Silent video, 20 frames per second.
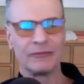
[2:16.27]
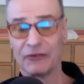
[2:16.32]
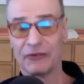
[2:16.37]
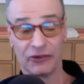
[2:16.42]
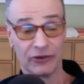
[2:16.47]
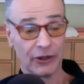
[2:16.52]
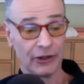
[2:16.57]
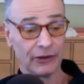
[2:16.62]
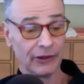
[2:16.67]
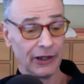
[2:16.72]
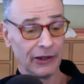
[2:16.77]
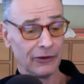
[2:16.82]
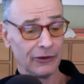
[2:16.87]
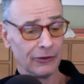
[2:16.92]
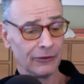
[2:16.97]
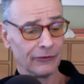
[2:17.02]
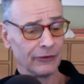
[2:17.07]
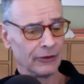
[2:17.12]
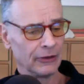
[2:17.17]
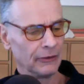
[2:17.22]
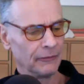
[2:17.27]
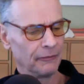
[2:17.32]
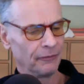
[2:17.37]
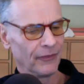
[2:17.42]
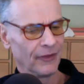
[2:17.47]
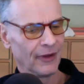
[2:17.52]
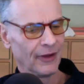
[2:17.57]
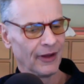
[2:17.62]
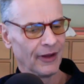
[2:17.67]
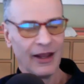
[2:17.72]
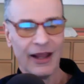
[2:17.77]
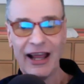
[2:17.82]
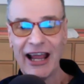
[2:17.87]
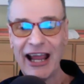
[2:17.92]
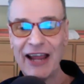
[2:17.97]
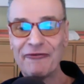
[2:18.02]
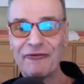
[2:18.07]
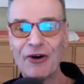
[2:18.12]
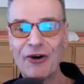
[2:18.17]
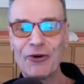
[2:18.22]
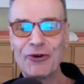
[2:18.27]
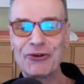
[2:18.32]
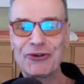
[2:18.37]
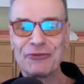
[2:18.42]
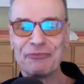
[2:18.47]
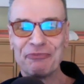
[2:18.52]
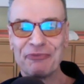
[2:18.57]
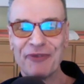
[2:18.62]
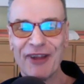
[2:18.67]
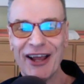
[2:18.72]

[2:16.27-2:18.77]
Start that over. Hey, folks.